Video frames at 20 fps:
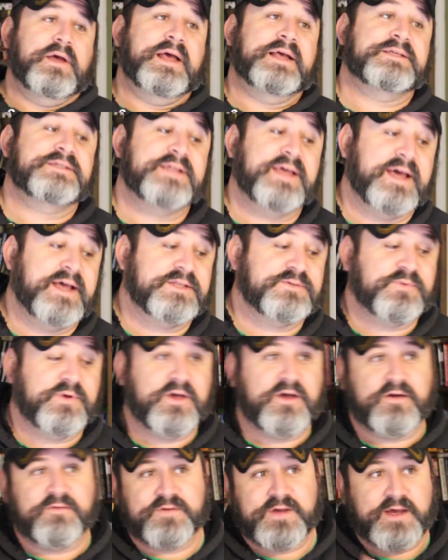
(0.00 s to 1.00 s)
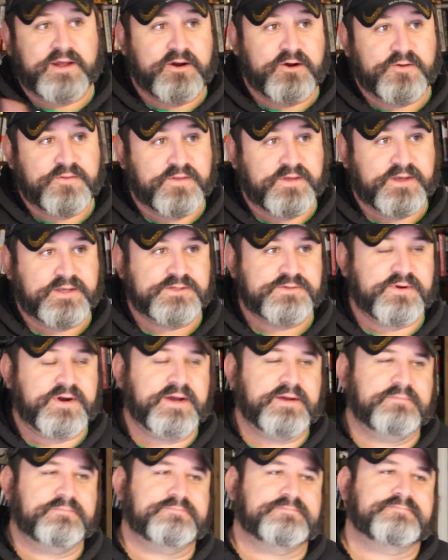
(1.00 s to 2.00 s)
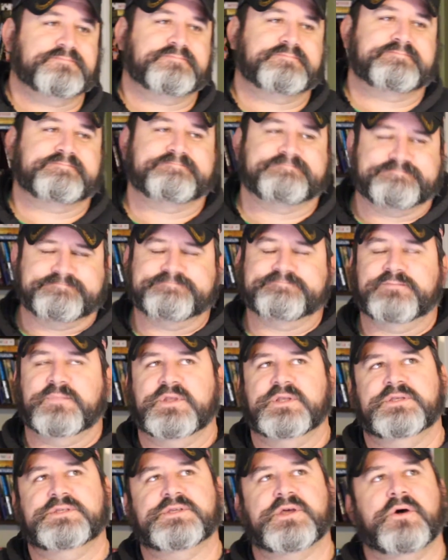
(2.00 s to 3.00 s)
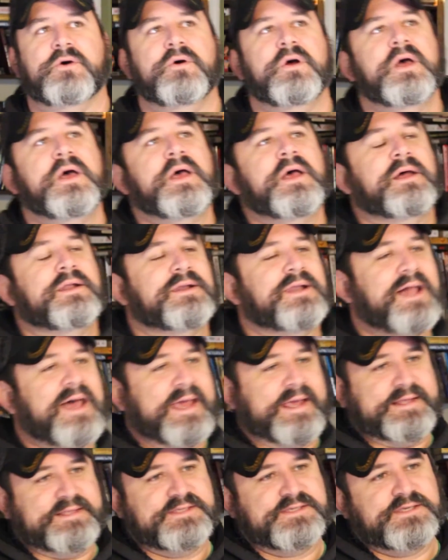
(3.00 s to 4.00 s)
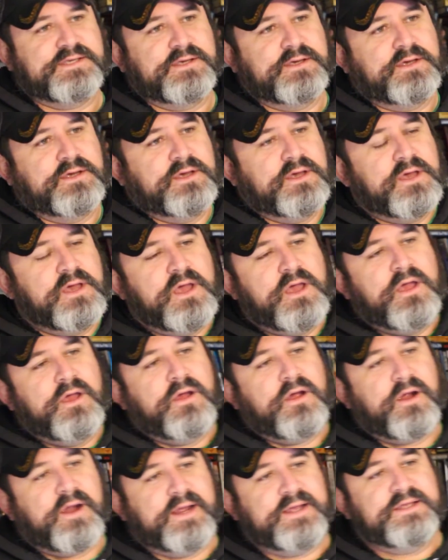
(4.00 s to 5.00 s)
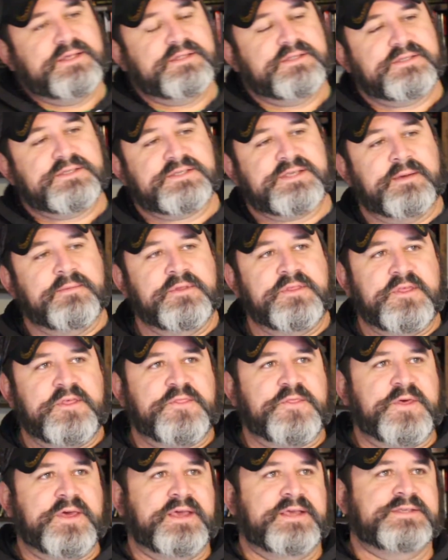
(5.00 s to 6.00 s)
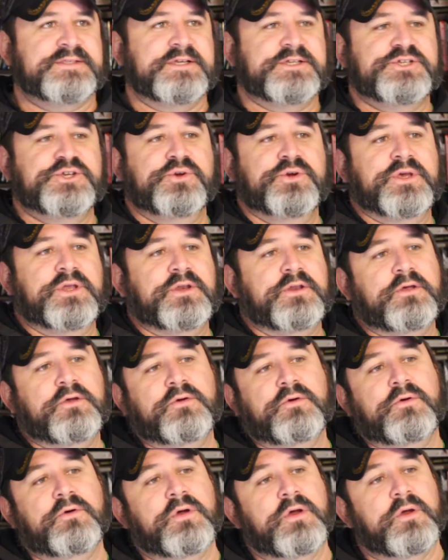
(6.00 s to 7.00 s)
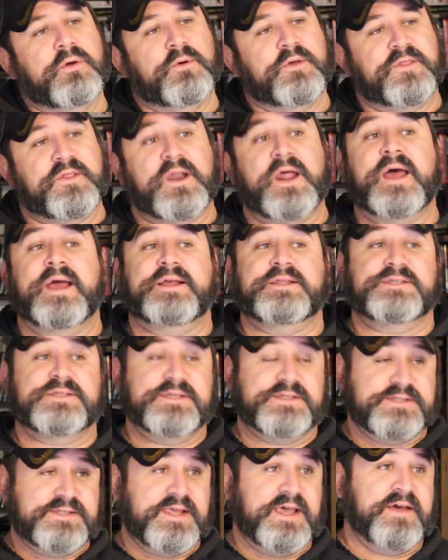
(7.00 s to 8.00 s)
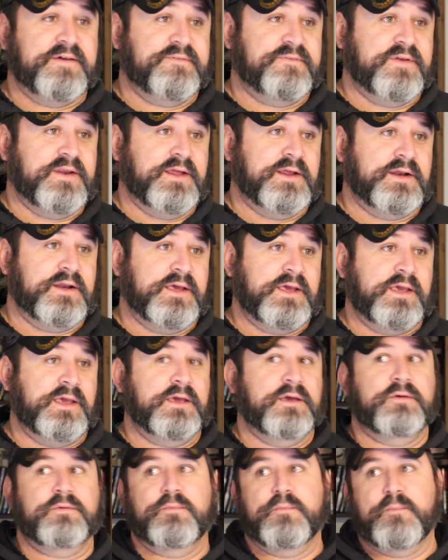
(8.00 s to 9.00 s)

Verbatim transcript: as dads, we all have got our things, right? So lights. All right. Some of the things that you can do with lights is definitely